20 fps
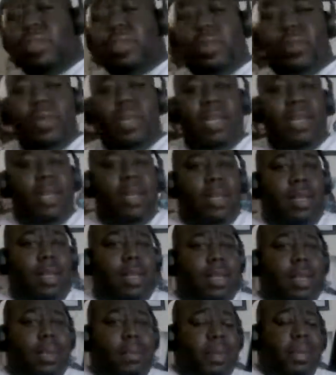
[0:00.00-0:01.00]
doing
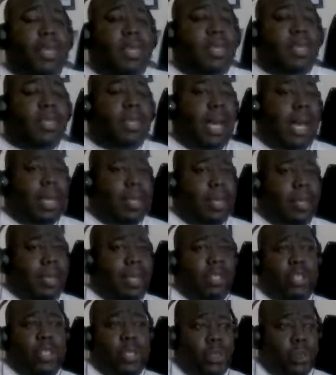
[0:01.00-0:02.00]
the Billie Holiday
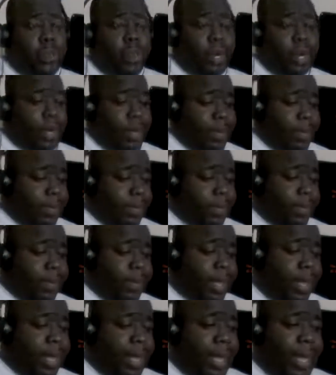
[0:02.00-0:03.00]
story.
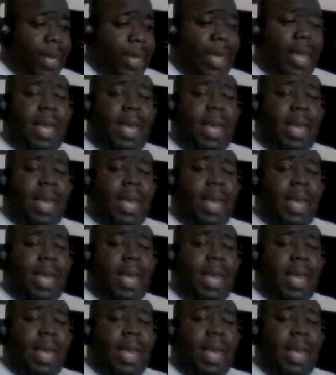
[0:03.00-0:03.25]
Okay,